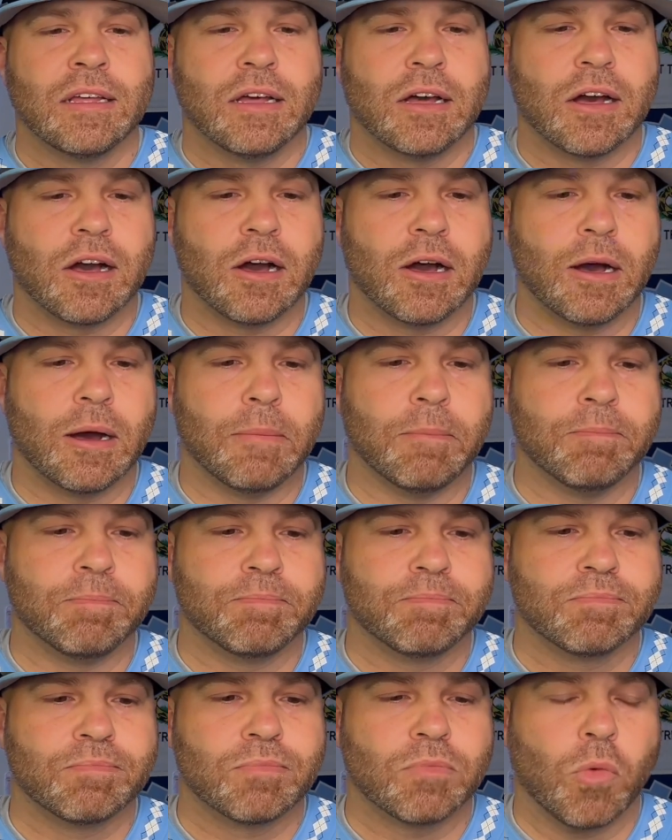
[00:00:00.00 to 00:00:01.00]

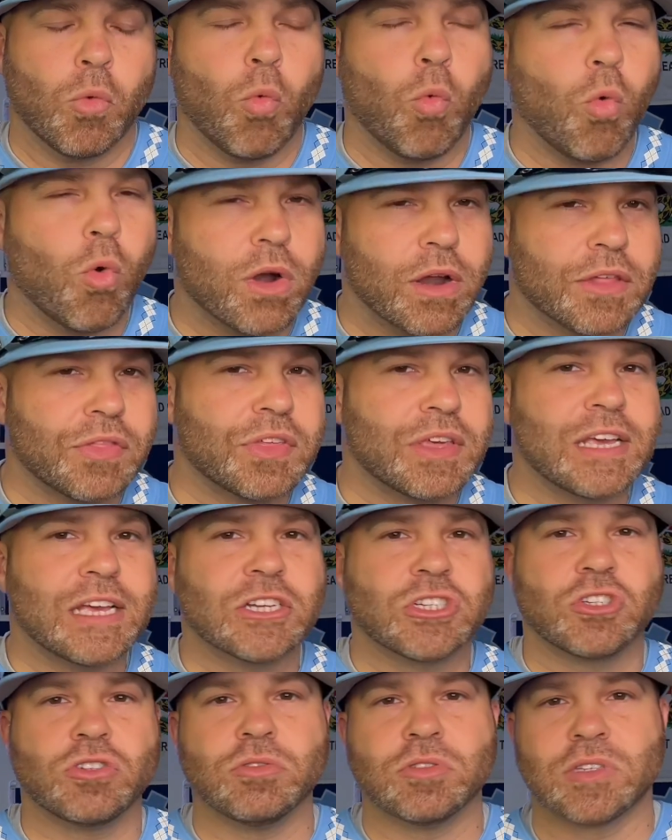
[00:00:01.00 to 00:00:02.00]
One of the
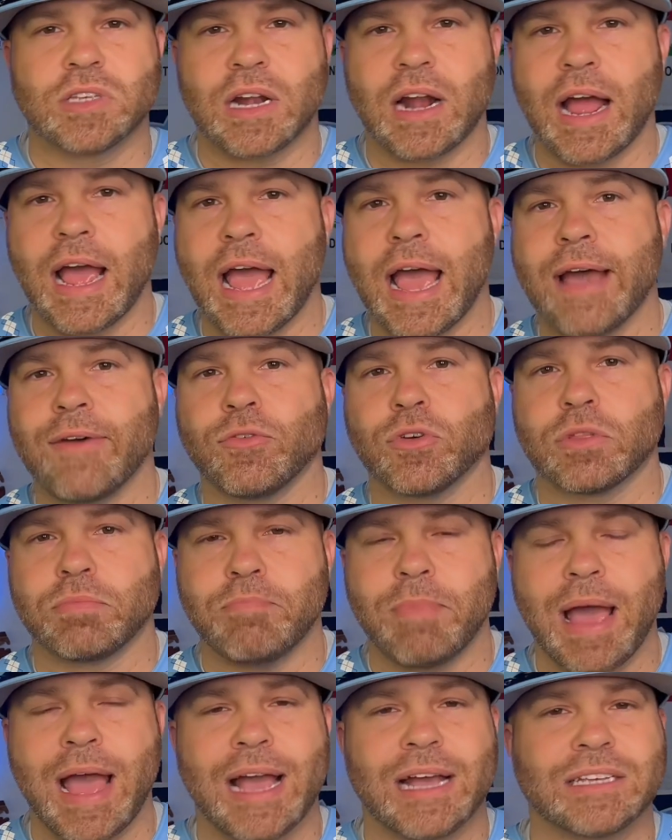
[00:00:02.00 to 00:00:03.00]
issues that I have with
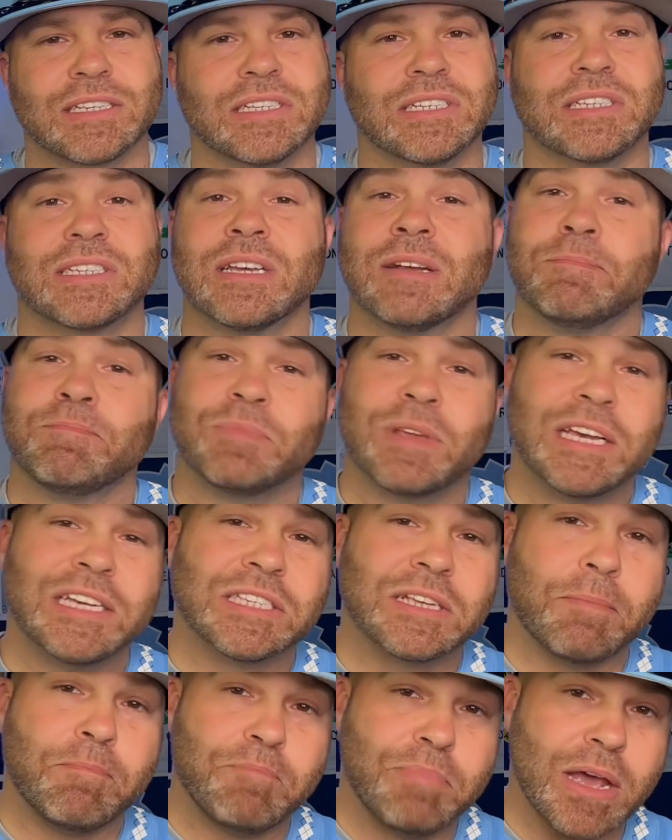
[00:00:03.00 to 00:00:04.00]
Max is
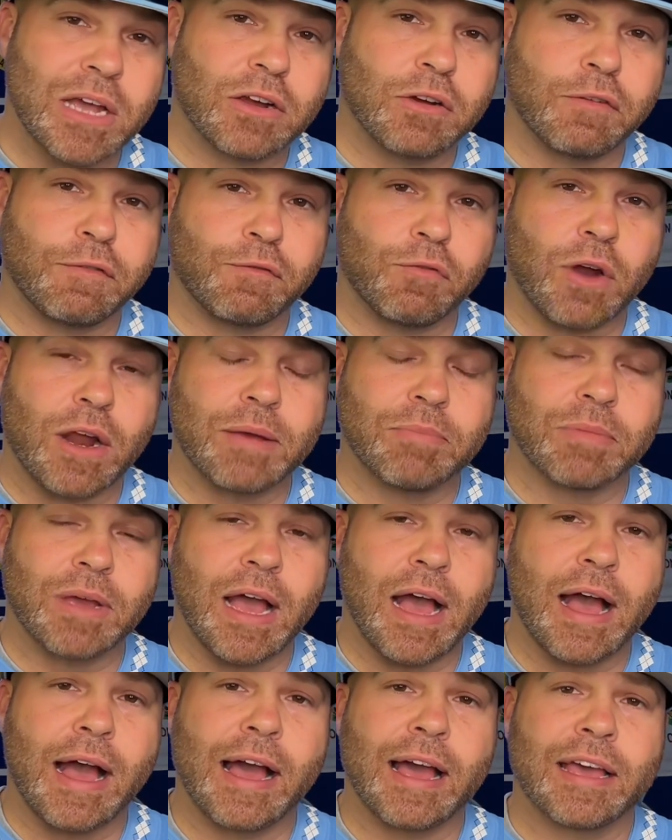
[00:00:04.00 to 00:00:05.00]
he's a bigger frame
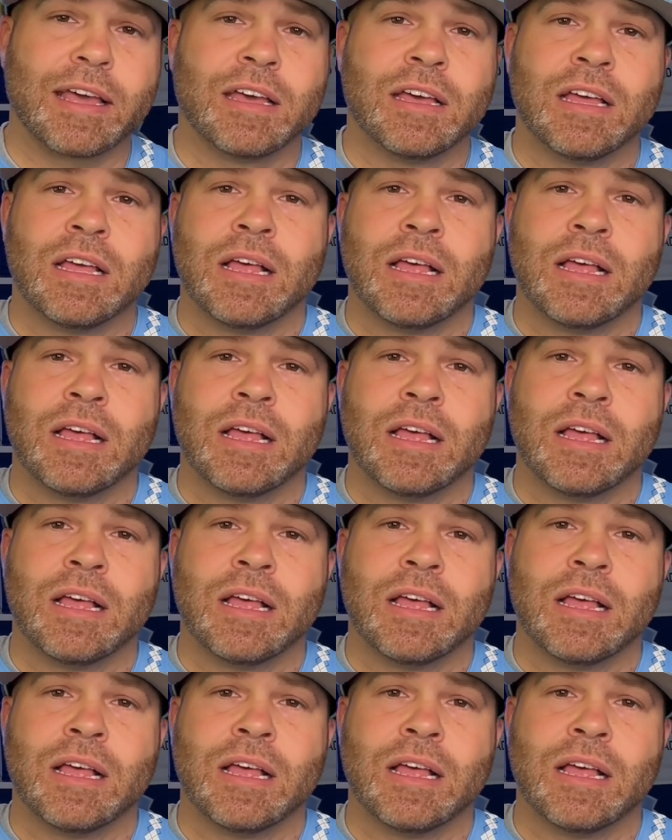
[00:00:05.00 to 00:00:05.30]
guy,